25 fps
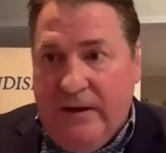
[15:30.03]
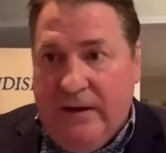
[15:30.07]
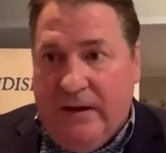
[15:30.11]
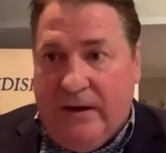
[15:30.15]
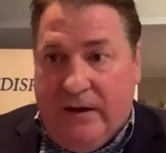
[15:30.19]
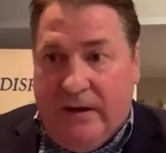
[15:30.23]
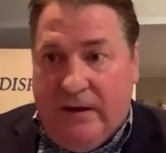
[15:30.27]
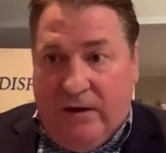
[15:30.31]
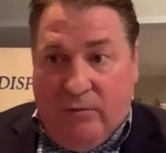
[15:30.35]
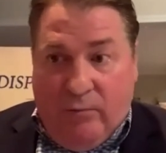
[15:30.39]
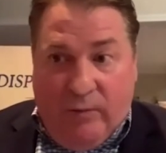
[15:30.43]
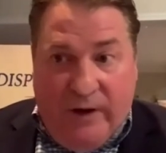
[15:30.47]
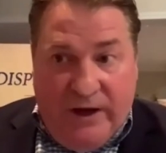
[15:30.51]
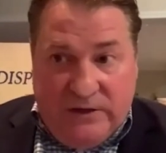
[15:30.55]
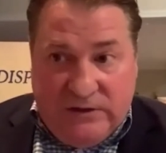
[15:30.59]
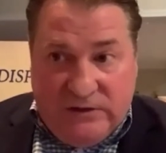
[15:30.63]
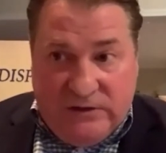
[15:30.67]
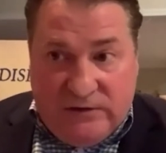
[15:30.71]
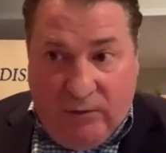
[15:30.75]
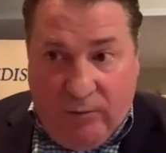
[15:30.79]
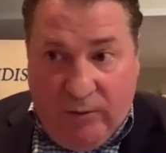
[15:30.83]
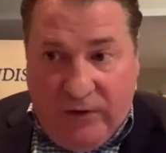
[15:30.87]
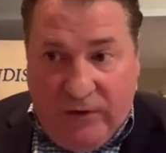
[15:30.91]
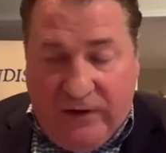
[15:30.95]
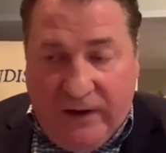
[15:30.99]
Uh, your wages
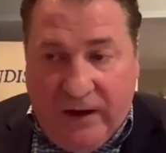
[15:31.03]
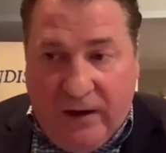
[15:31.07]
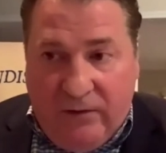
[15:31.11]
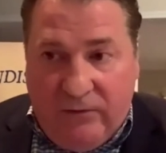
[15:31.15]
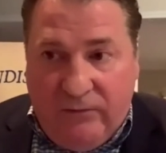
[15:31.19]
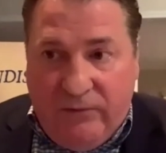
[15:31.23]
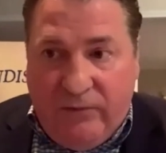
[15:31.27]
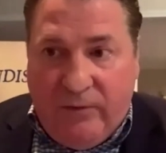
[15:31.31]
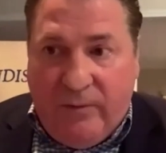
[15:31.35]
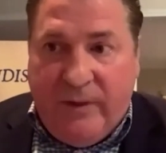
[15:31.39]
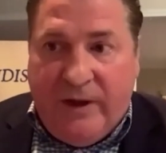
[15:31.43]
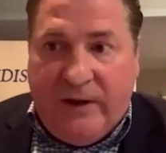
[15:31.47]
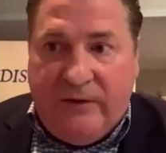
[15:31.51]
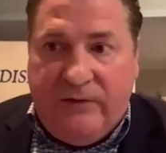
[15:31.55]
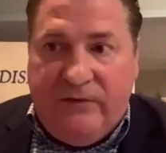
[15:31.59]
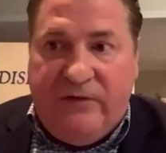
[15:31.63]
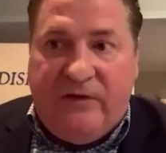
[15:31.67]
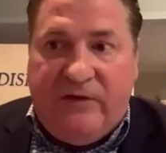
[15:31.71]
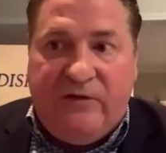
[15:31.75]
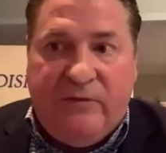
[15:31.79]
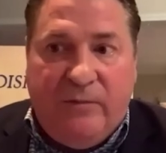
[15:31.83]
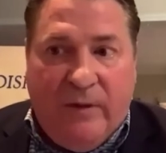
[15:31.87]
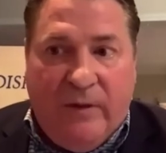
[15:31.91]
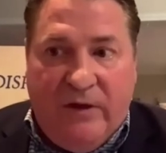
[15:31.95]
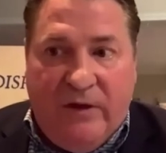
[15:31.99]
are withheld for about
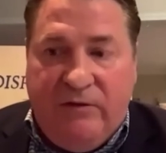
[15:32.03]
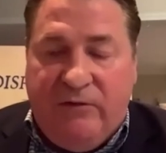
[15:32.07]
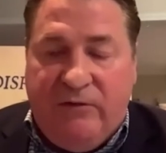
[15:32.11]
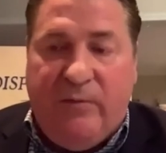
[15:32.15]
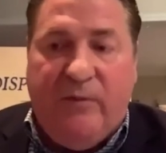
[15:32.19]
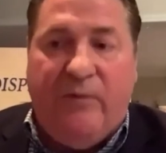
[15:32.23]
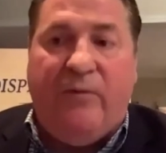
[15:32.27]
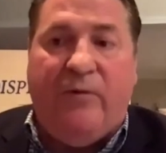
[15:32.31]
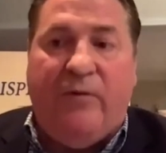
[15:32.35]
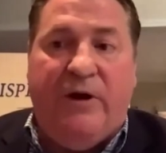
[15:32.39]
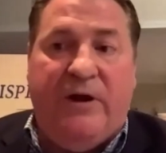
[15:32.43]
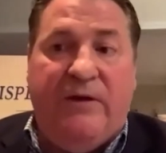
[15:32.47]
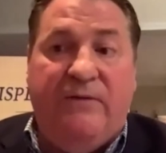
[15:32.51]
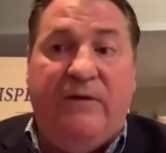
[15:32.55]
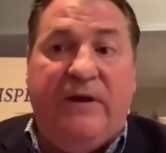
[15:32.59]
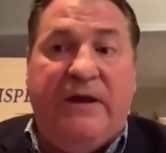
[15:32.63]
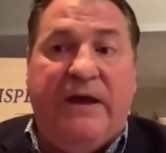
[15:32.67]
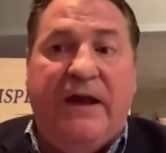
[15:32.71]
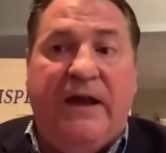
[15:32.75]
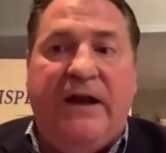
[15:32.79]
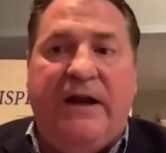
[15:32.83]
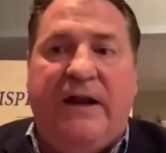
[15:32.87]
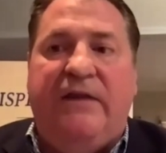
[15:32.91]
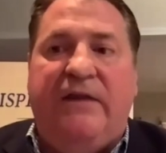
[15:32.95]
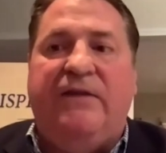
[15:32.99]
six months before you even
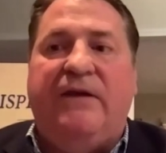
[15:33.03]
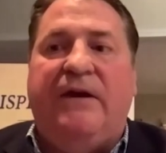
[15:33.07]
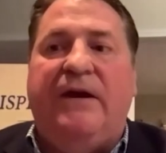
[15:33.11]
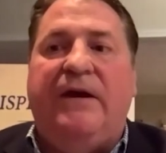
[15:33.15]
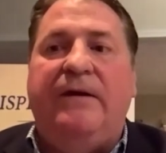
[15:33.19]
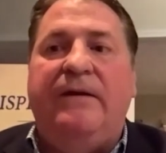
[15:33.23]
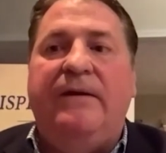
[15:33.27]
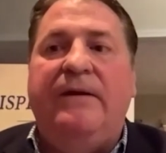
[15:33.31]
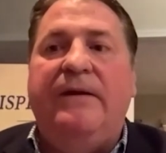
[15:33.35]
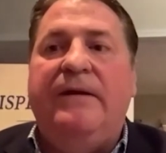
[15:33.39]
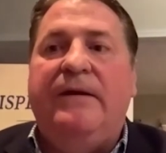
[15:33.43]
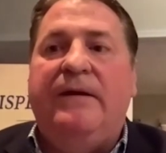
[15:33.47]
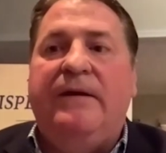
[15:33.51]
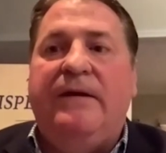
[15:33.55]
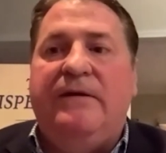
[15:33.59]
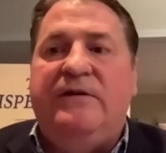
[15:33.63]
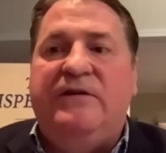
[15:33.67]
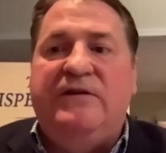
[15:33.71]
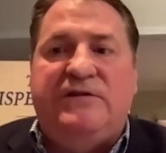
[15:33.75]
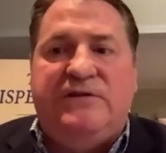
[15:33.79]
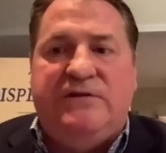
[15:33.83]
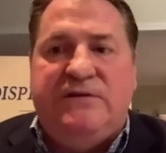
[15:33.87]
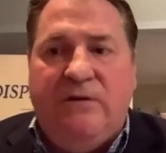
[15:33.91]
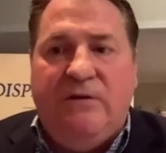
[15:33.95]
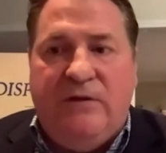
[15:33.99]
get anything,
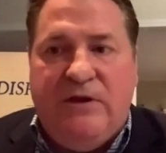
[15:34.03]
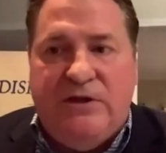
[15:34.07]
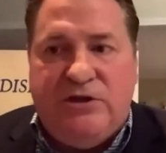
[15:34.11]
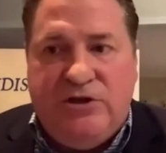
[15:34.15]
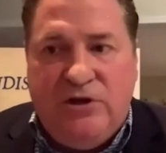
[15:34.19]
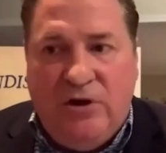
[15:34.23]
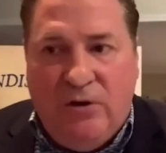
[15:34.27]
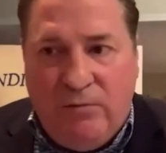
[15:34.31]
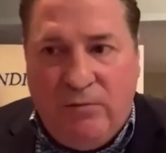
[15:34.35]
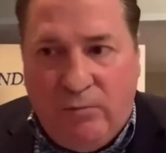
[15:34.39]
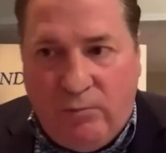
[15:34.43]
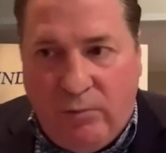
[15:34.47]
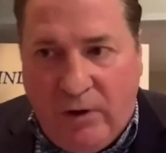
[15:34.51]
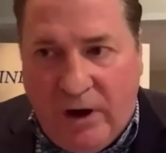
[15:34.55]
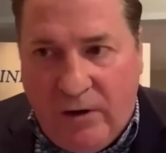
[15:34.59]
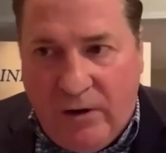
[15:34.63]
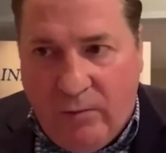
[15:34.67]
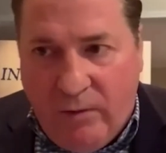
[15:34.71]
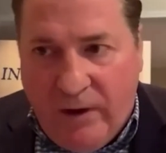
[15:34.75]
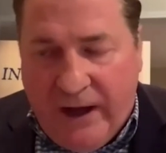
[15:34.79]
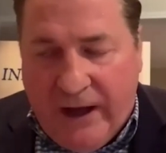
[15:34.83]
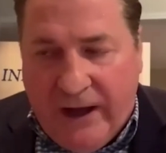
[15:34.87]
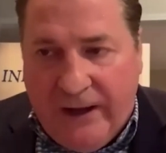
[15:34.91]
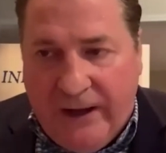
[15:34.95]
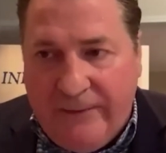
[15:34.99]
just so that you don't run
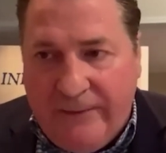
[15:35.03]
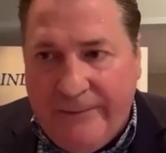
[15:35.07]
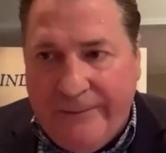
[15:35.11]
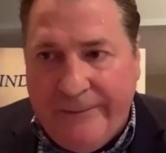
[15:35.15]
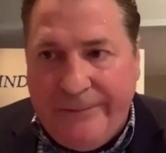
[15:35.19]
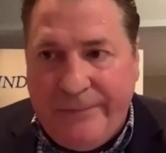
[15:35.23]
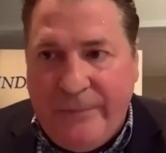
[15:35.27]
away.